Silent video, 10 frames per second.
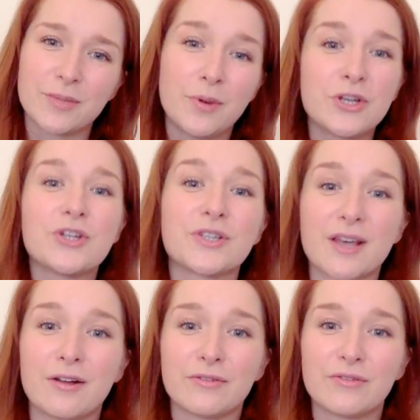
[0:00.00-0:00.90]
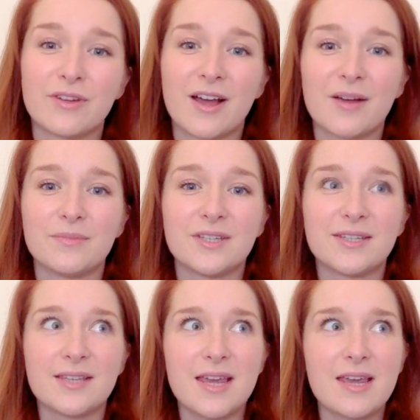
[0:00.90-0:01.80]
to push yourself to
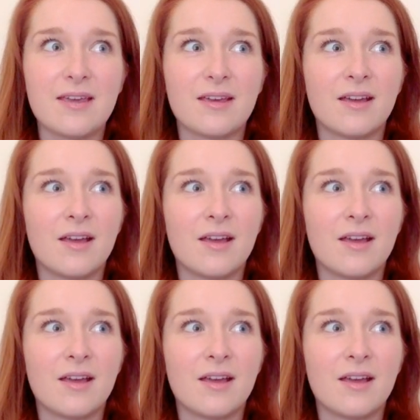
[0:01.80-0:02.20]
see,